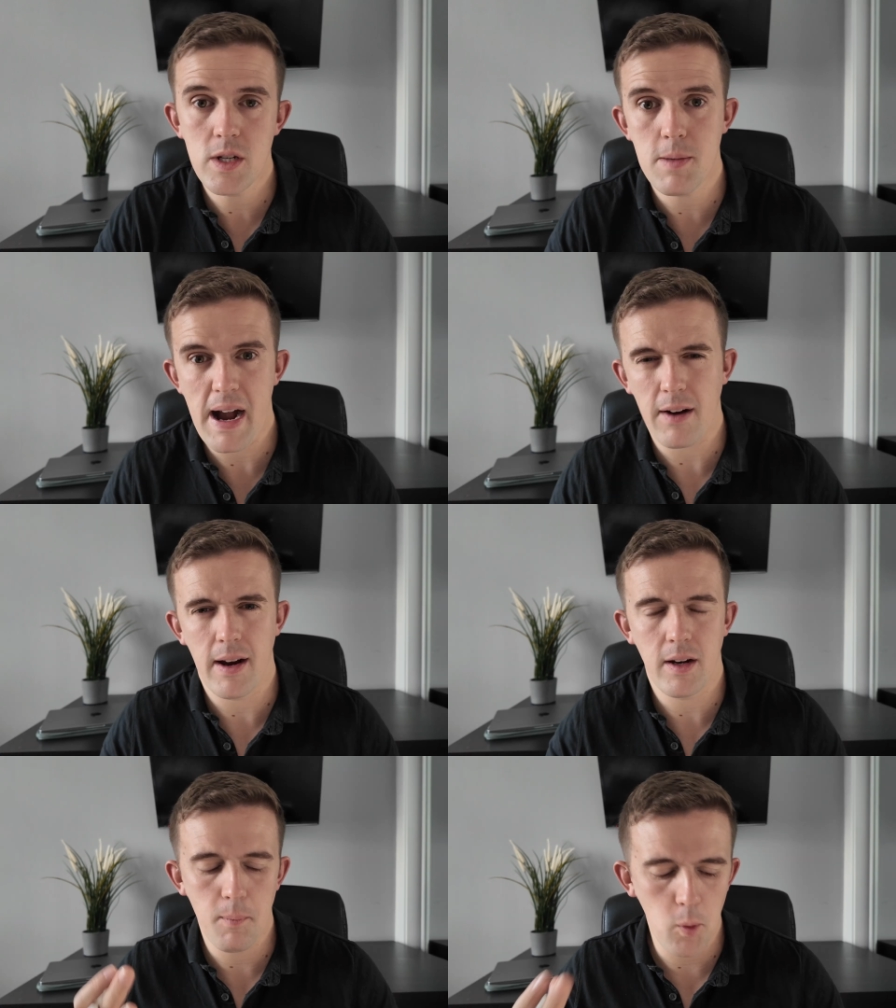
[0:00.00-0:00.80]
as a
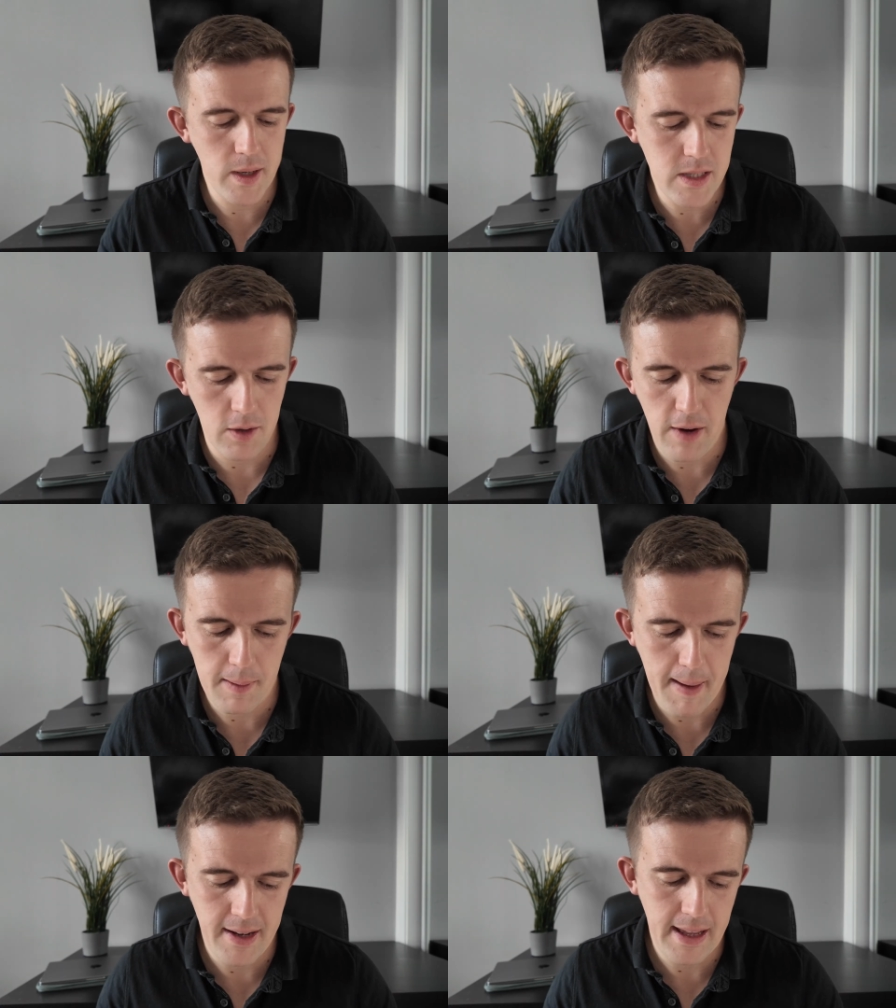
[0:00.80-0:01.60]
background. I'm always going to
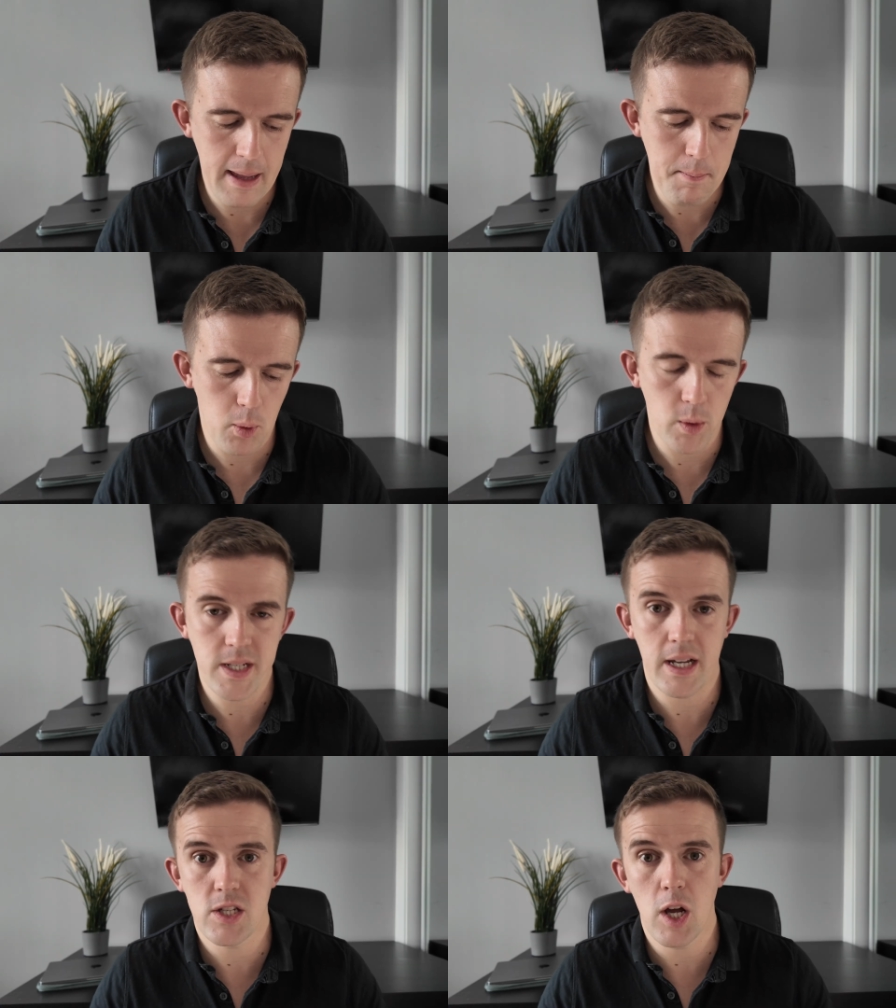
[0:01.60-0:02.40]
recommend
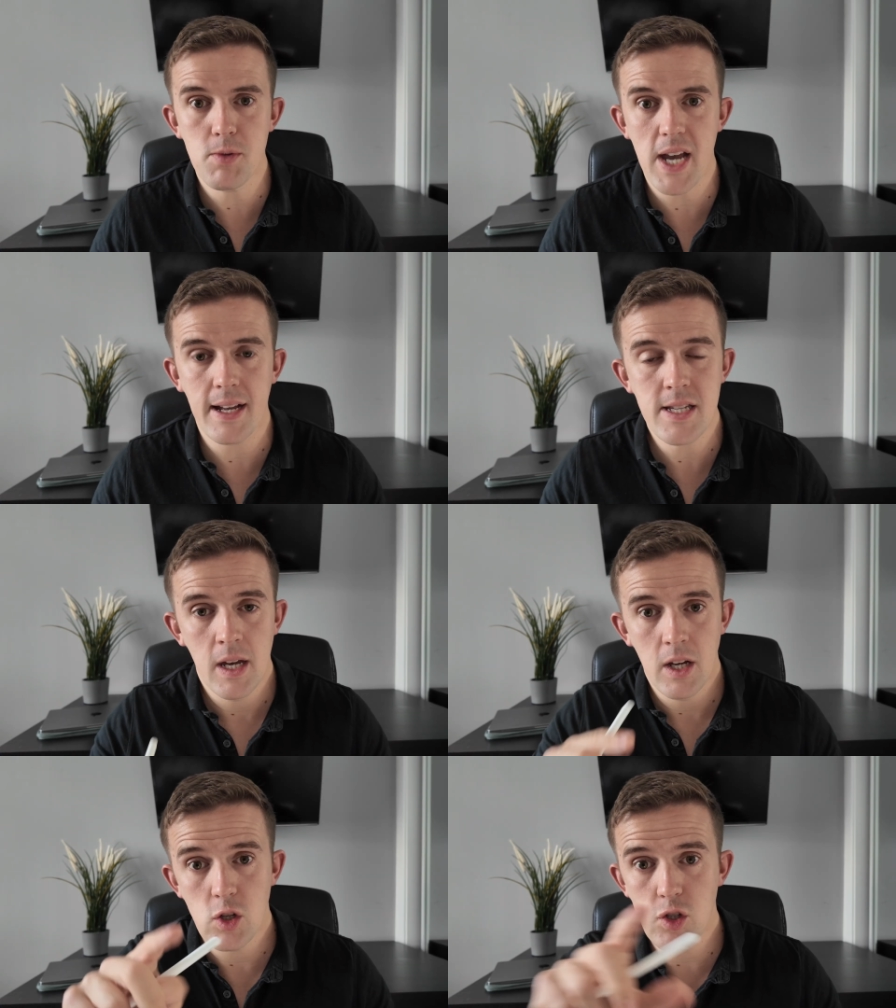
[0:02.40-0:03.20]
importing it as an object
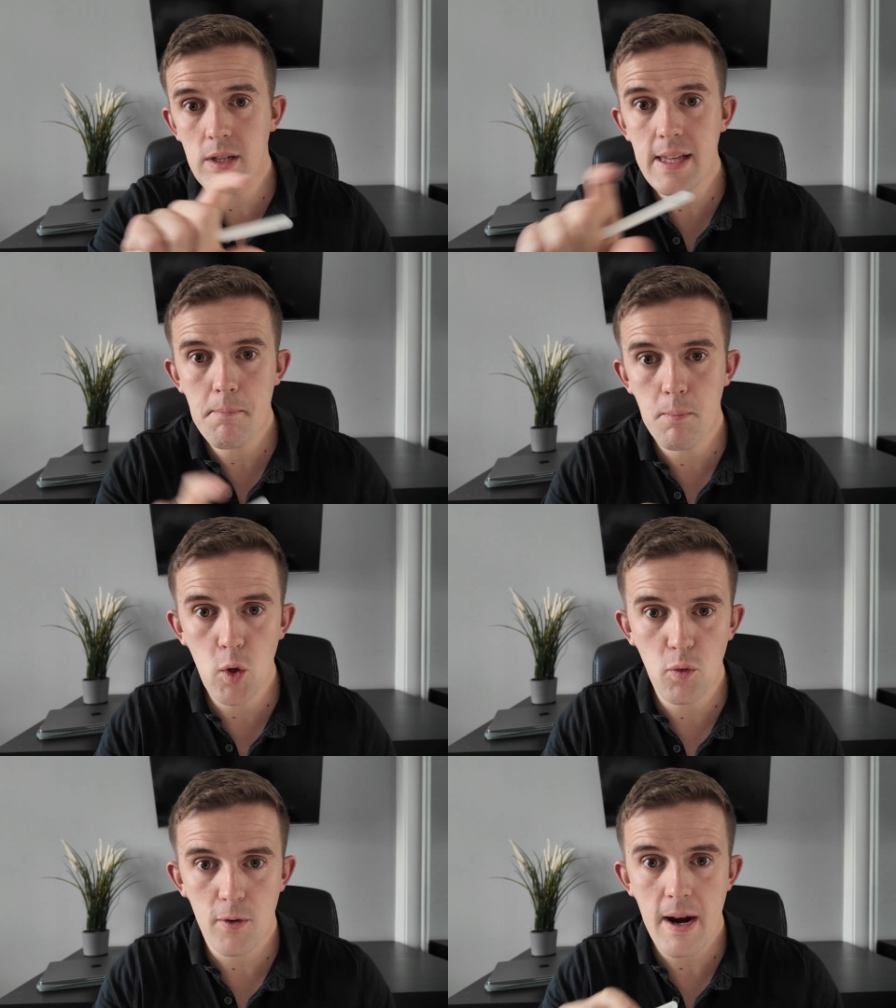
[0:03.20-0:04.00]
because you can then
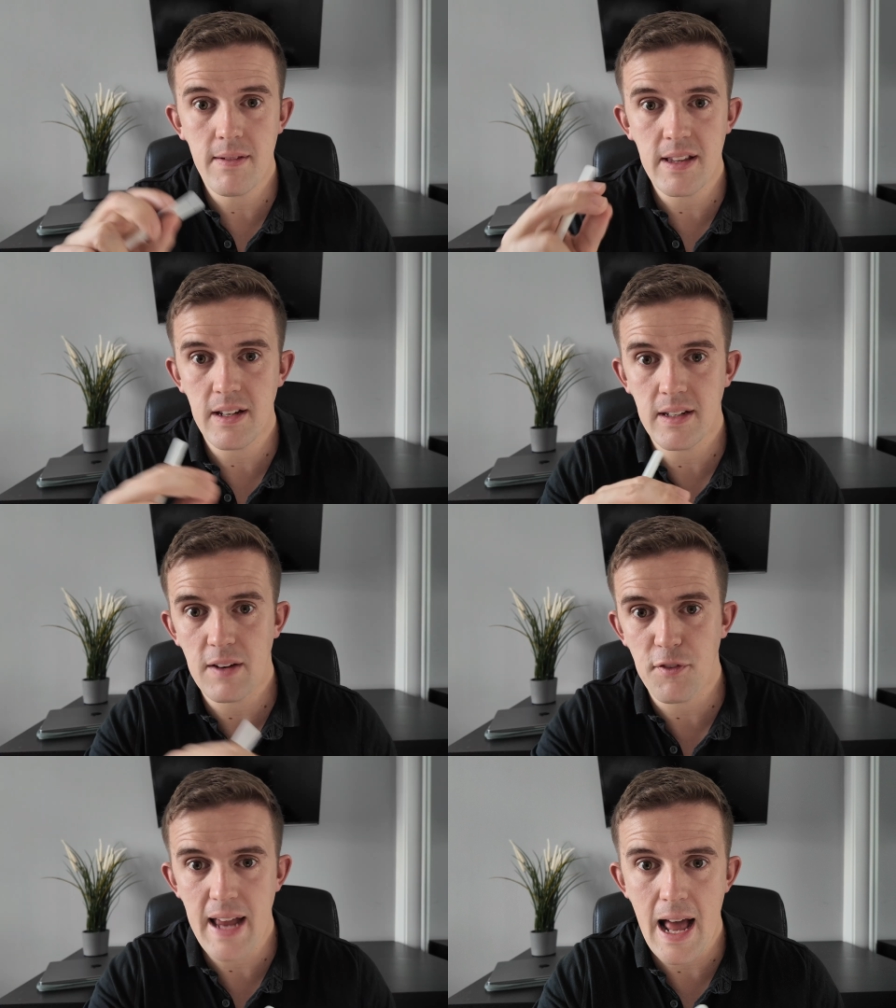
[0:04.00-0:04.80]
move around the
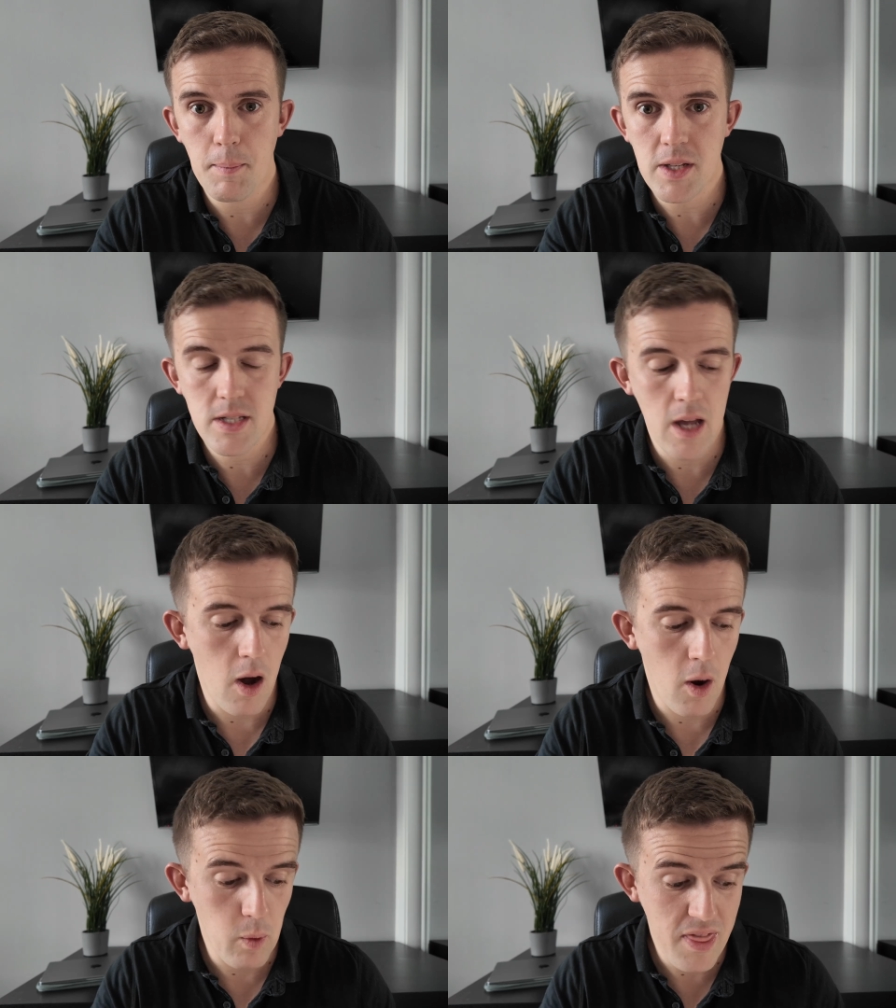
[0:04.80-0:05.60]
different elements that
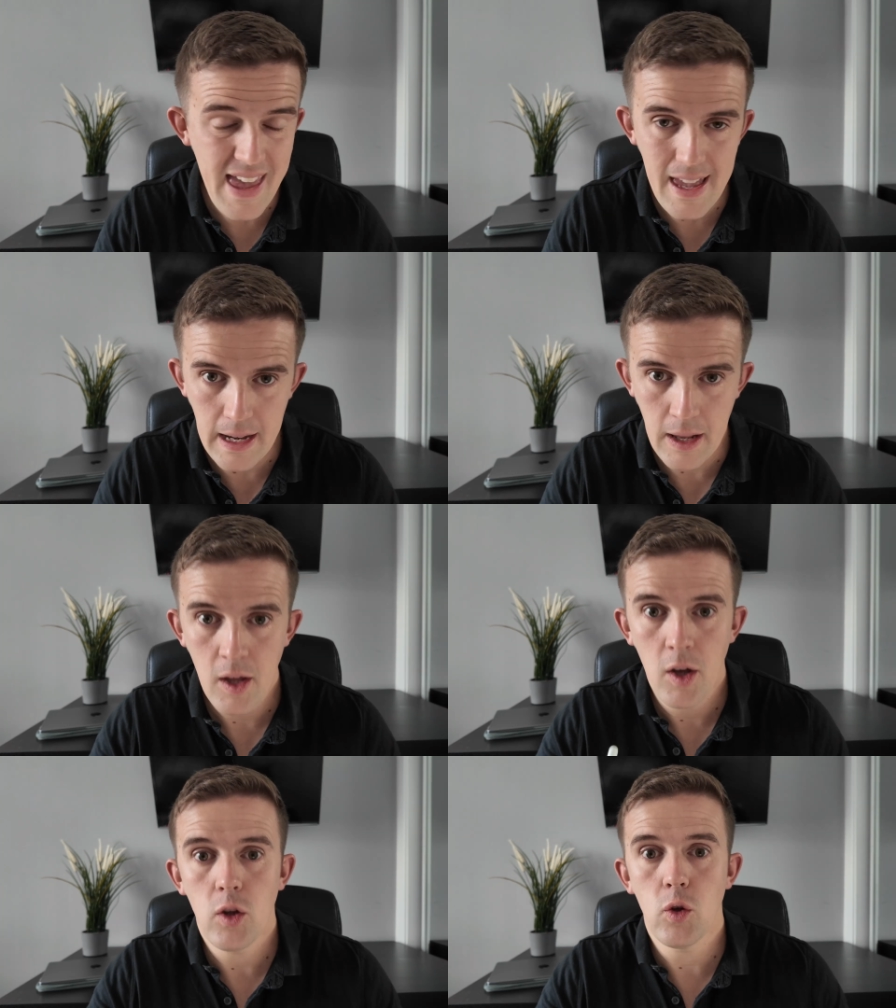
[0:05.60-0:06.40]
are within
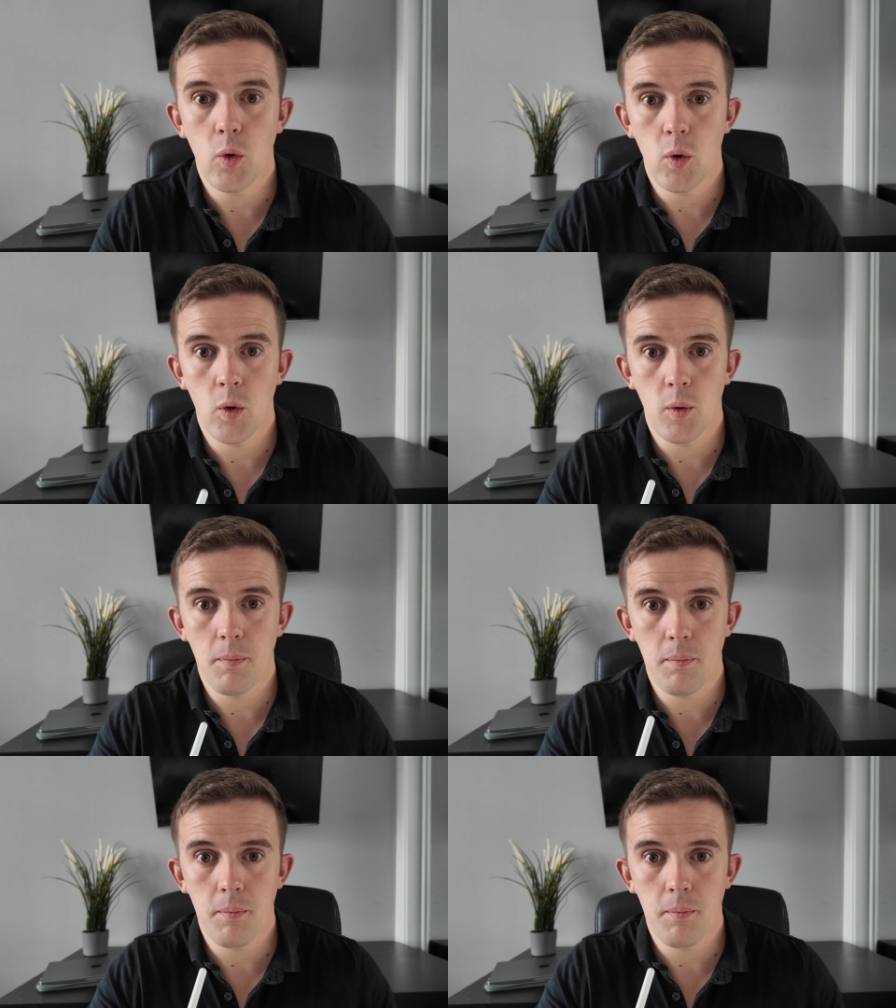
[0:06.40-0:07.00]
your,